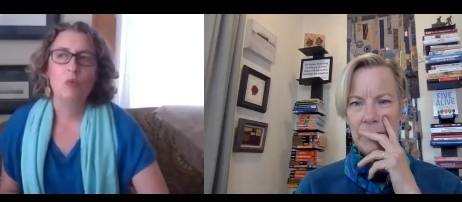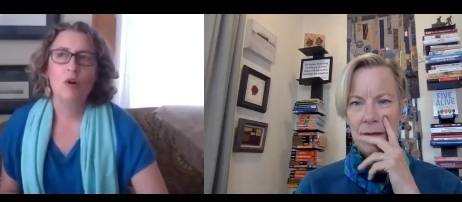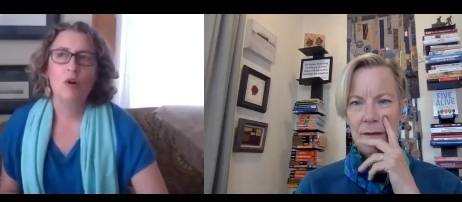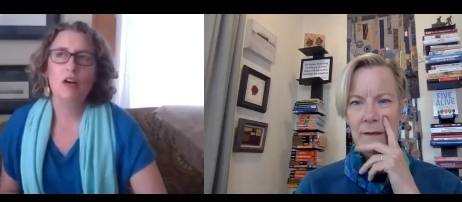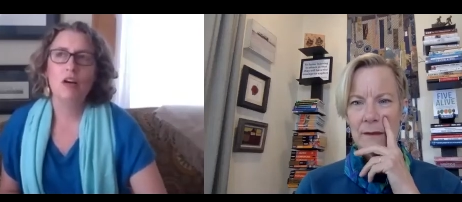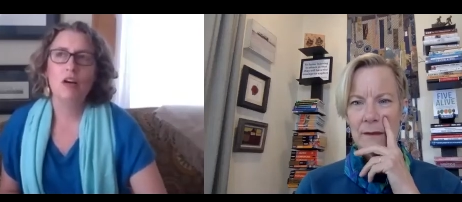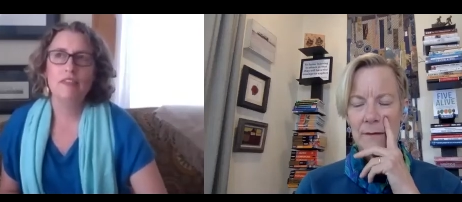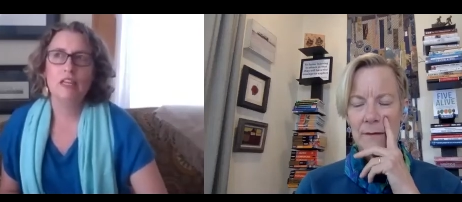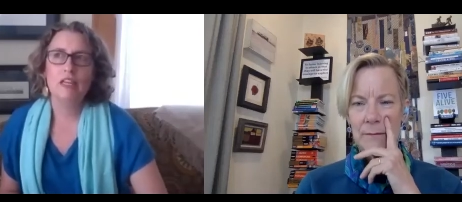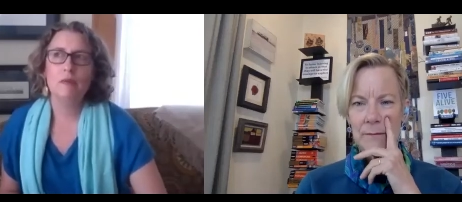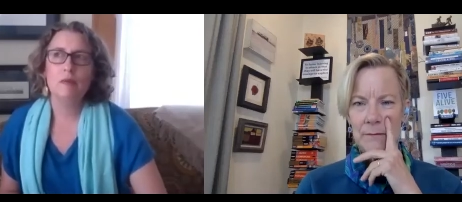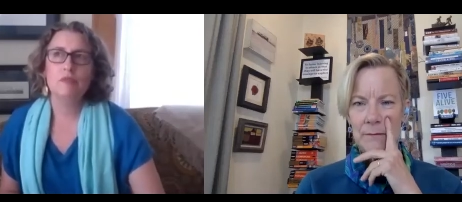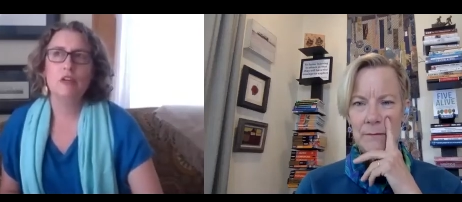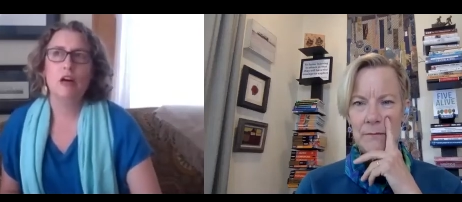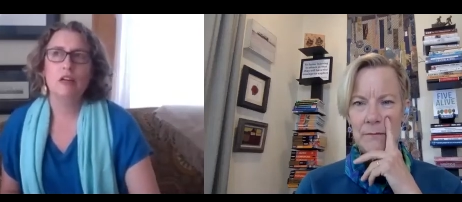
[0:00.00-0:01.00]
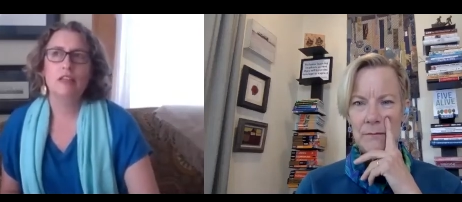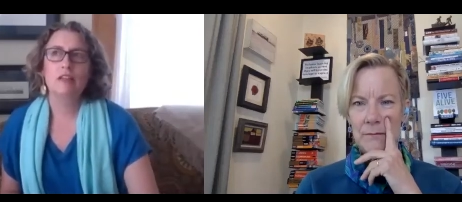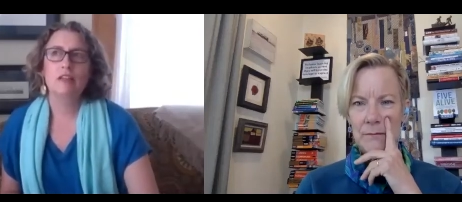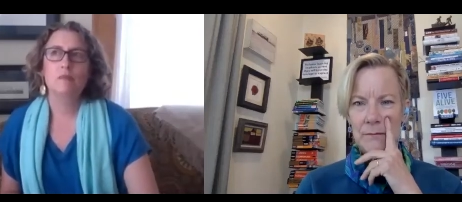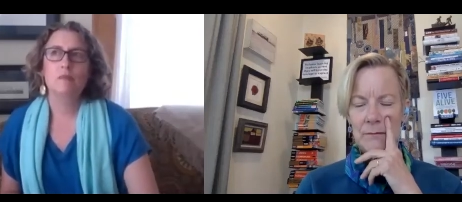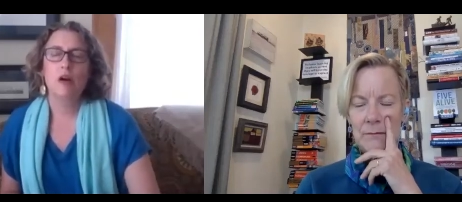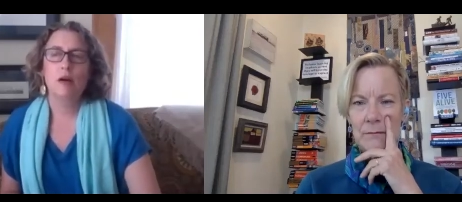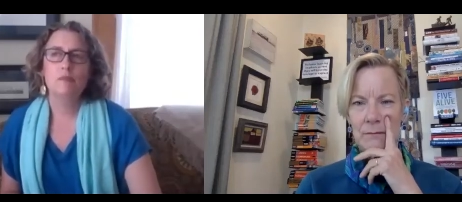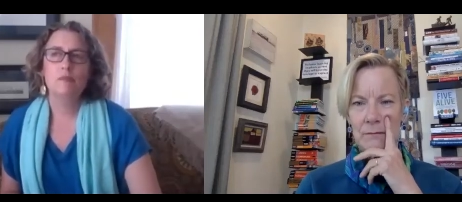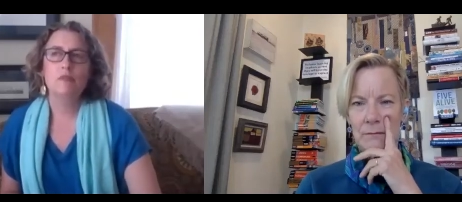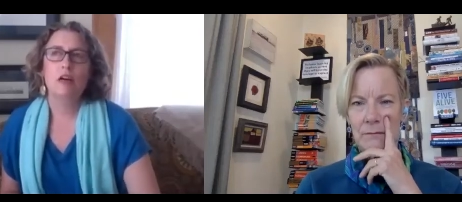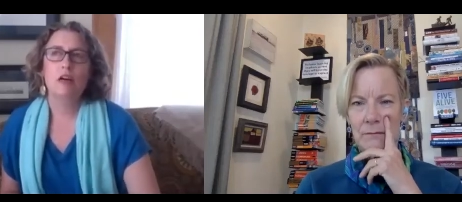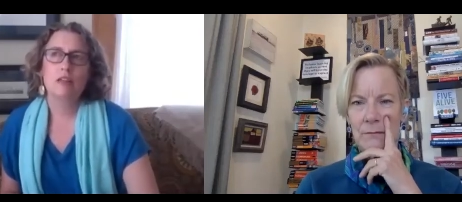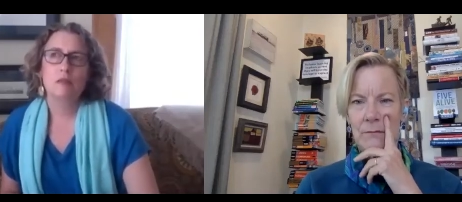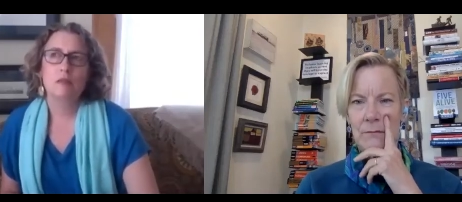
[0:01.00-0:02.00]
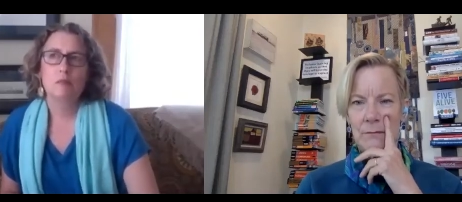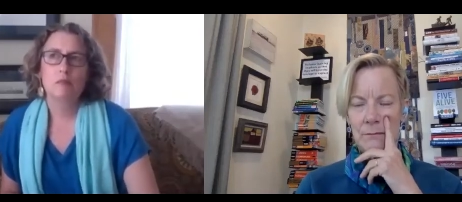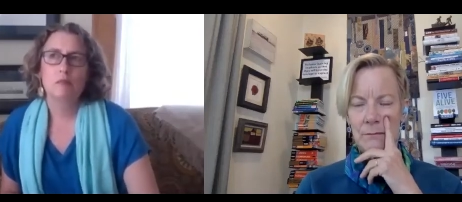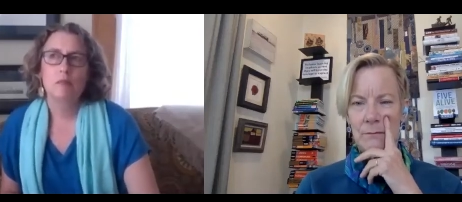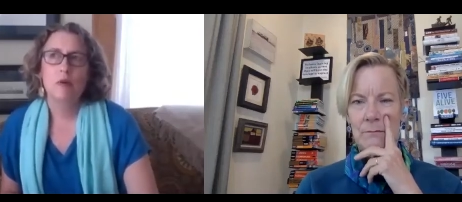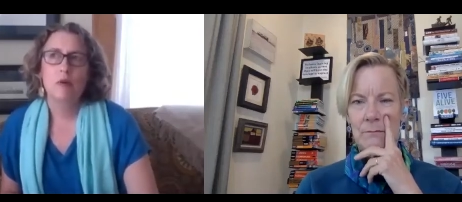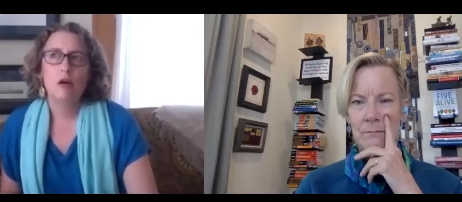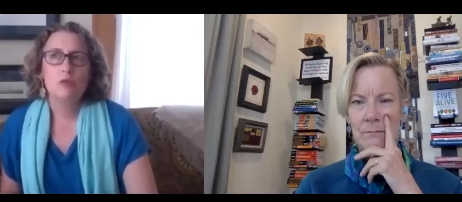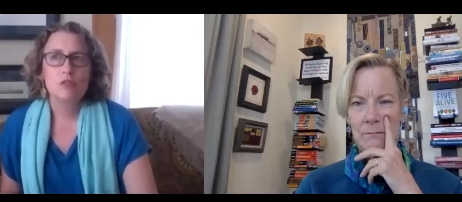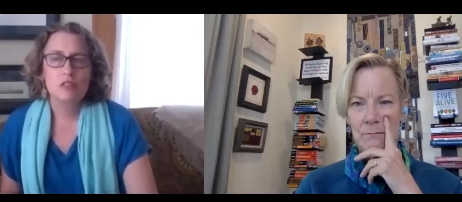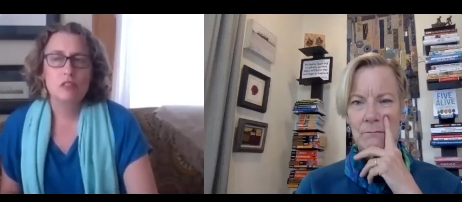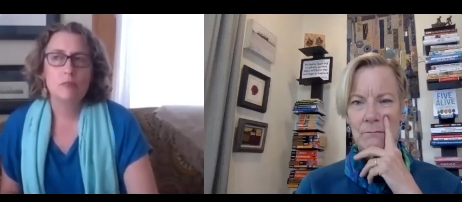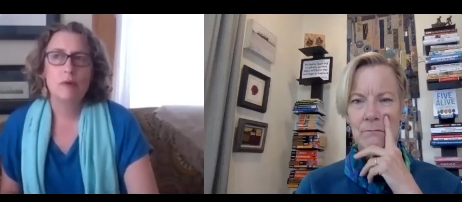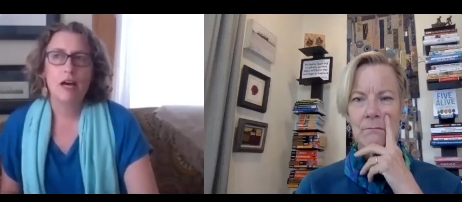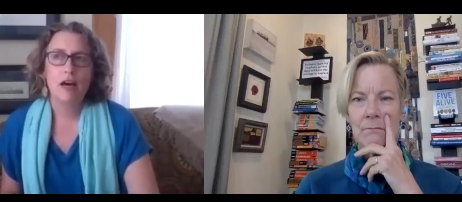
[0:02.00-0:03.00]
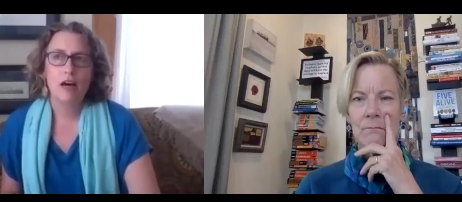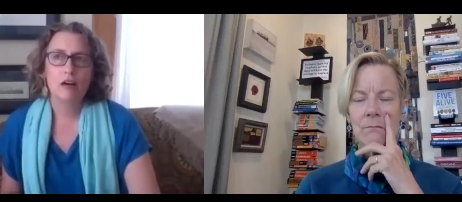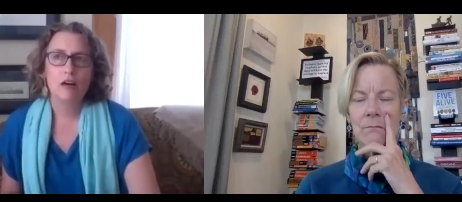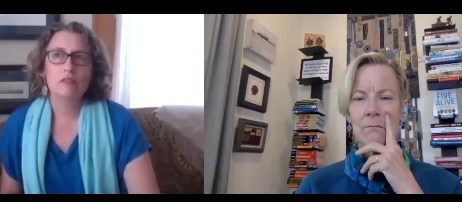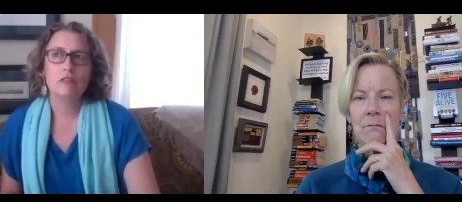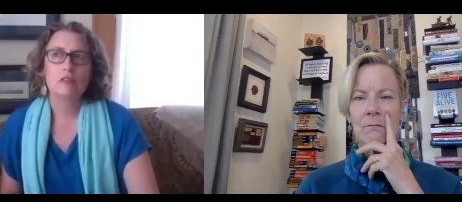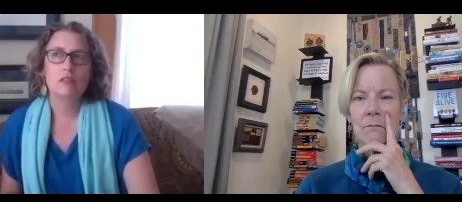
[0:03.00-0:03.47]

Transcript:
Speaker 1: well i think i'm talking i'm talking most about